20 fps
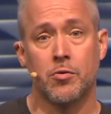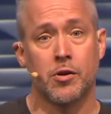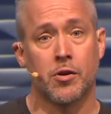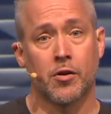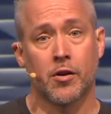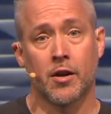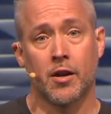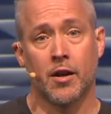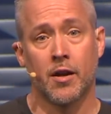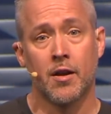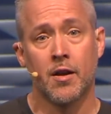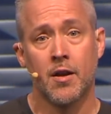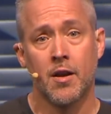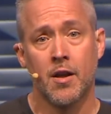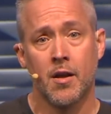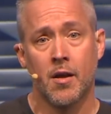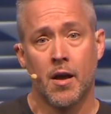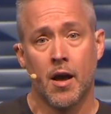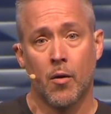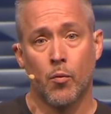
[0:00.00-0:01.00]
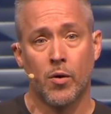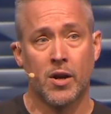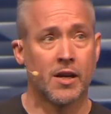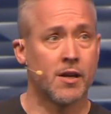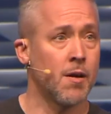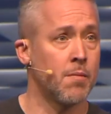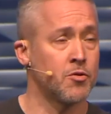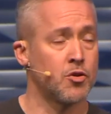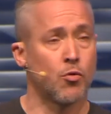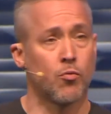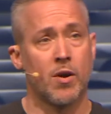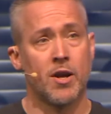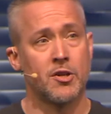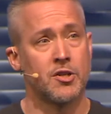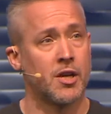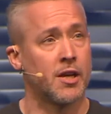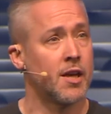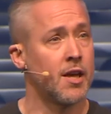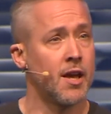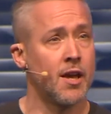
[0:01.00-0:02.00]
You're going to, uh, when it comes to
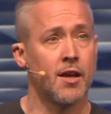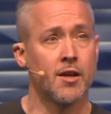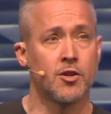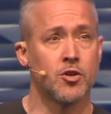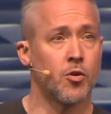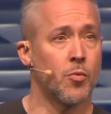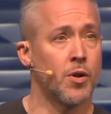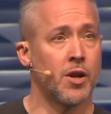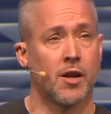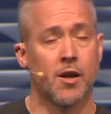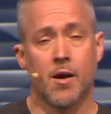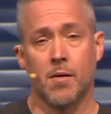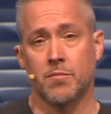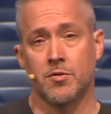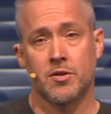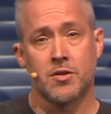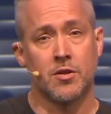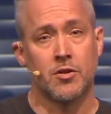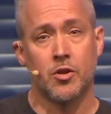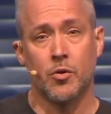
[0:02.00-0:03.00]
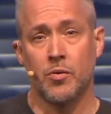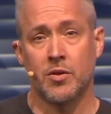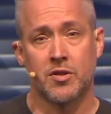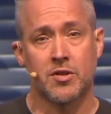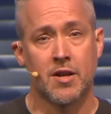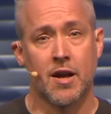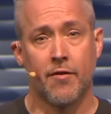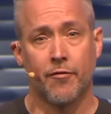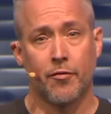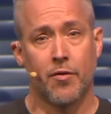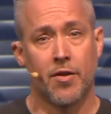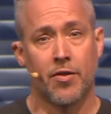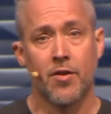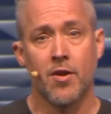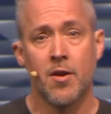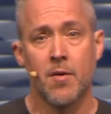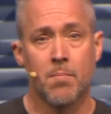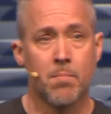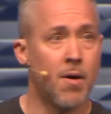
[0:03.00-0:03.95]
raising kids or when it comes to doing stuff with